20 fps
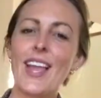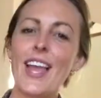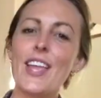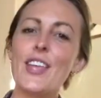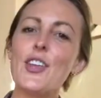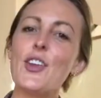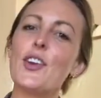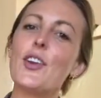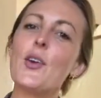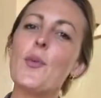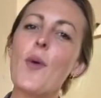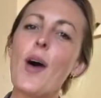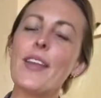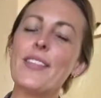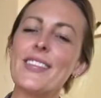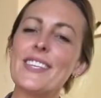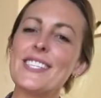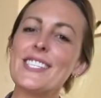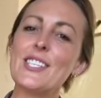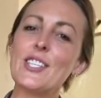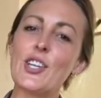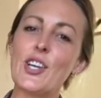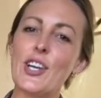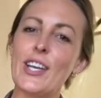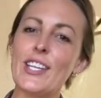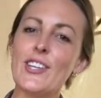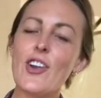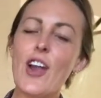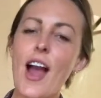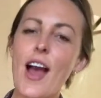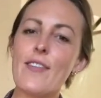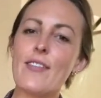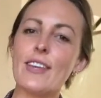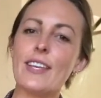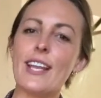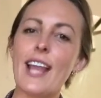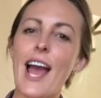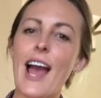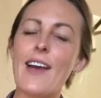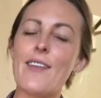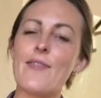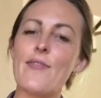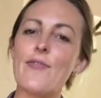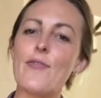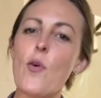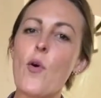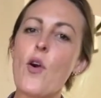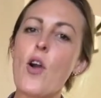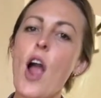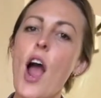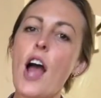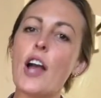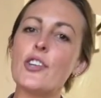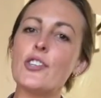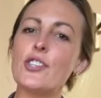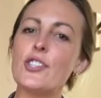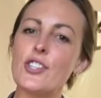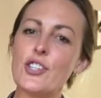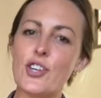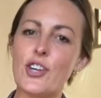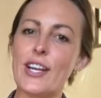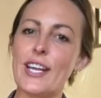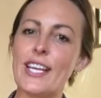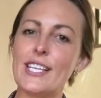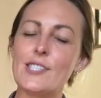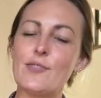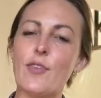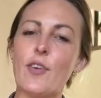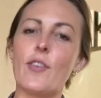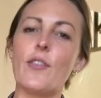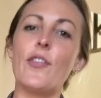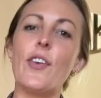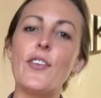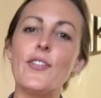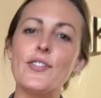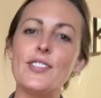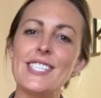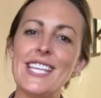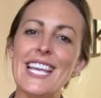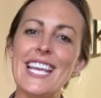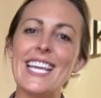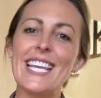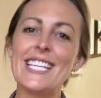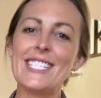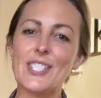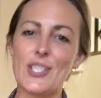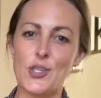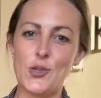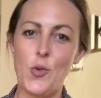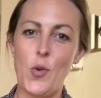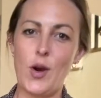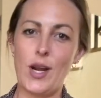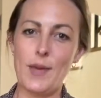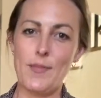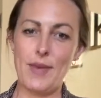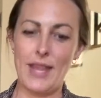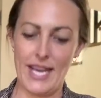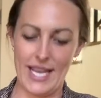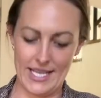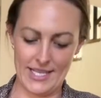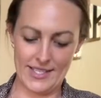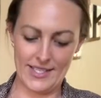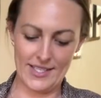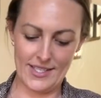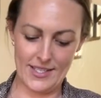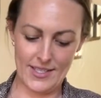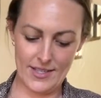You're gonna want this to cook in your oven at 400 degrees for 15 to 20 minutes.